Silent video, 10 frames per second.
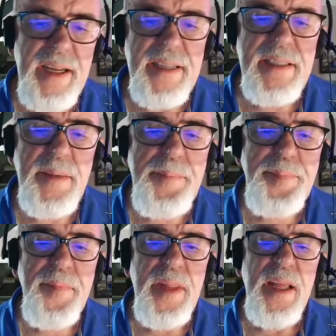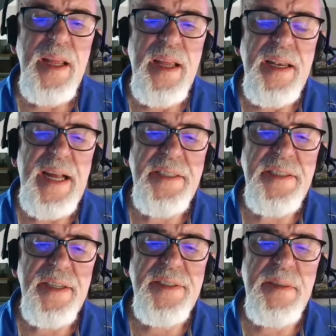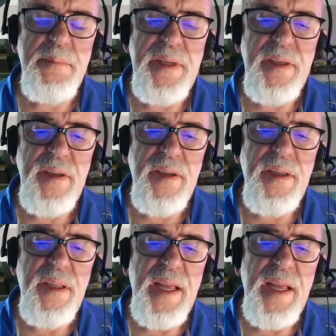it's not just to be